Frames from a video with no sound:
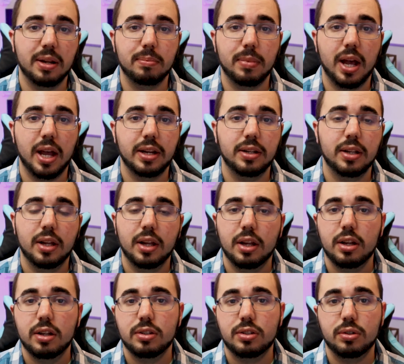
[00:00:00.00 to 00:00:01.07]
in mind
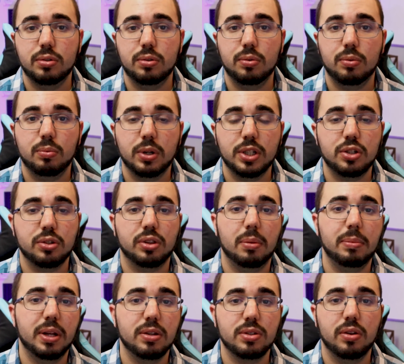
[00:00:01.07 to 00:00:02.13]
to what your
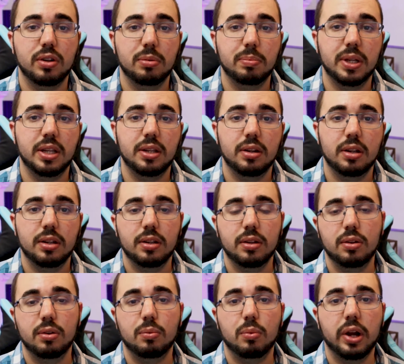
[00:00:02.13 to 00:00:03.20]
thumbnail is going to be,
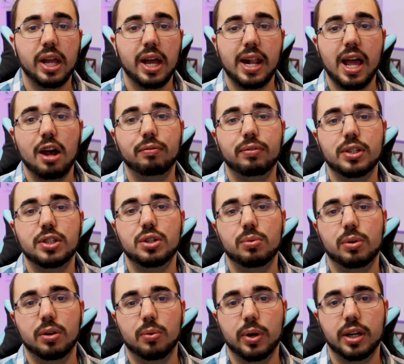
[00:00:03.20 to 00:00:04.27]
what kind of outfits you
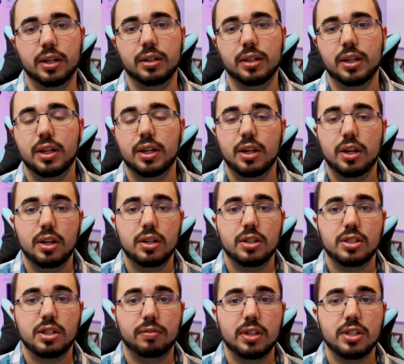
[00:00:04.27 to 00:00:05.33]
want to wear,
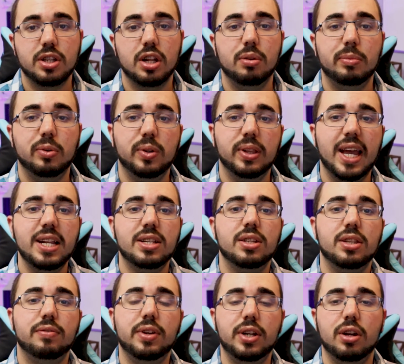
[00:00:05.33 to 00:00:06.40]
stuff that's going to relate to
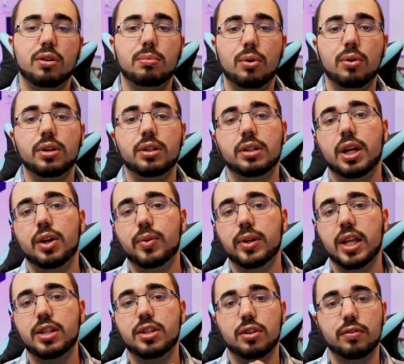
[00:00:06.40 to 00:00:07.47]
the video more and
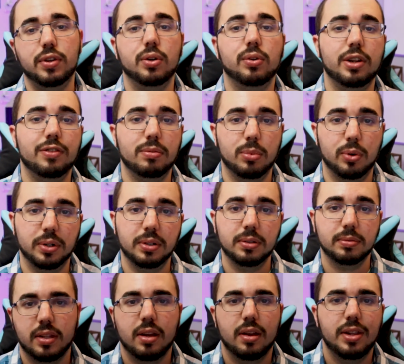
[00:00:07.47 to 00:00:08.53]
relate to the viewer even more.
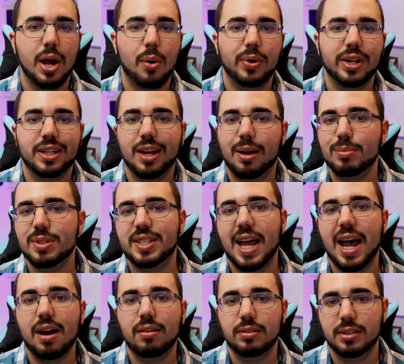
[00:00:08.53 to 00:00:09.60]
Now, when it comes
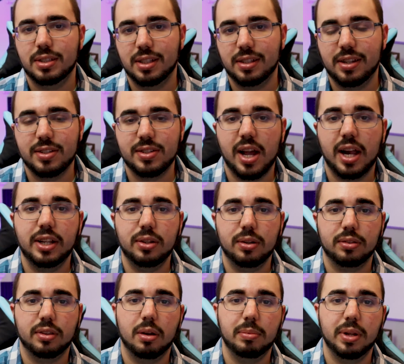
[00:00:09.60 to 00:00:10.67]
down to designing your
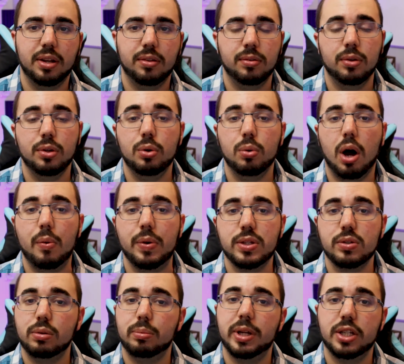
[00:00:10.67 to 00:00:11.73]
thumbnail, you always
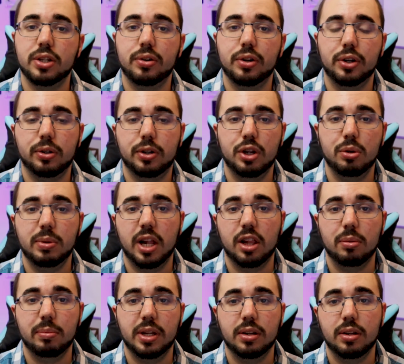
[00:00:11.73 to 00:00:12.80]
want to make sure your human
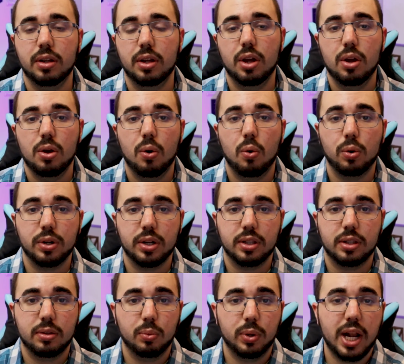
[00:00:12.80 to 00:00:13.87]
element or
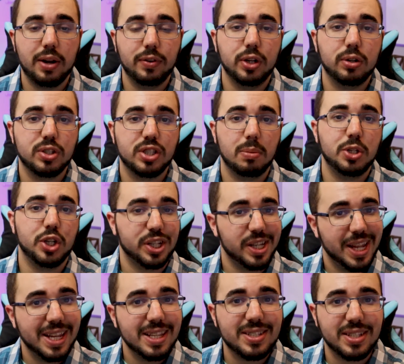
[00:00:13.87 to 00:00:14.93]
whatever your subject
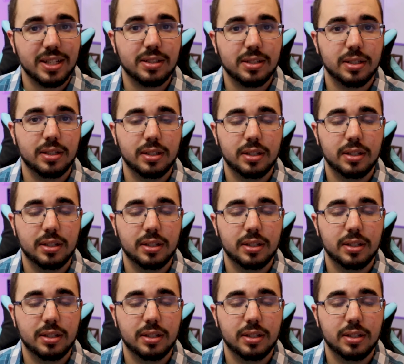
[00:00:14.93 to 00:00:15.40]
isn't